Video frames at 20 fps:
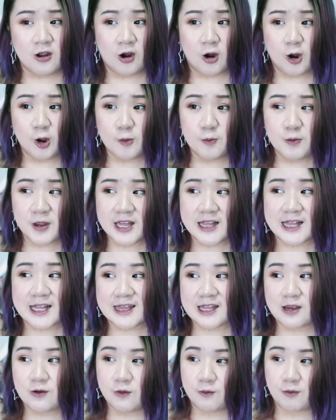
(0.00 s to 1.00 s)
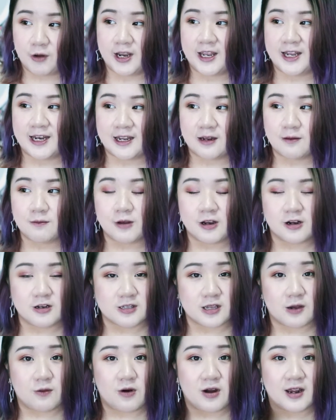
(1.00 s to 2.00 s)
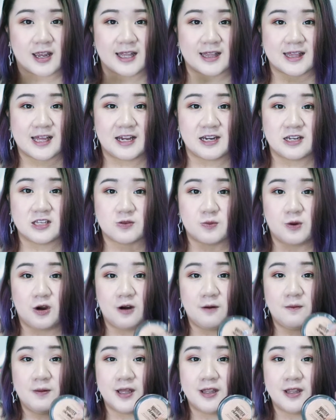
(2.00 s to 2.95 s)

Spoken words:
Hoping that they will bring it in because I want to get that as well.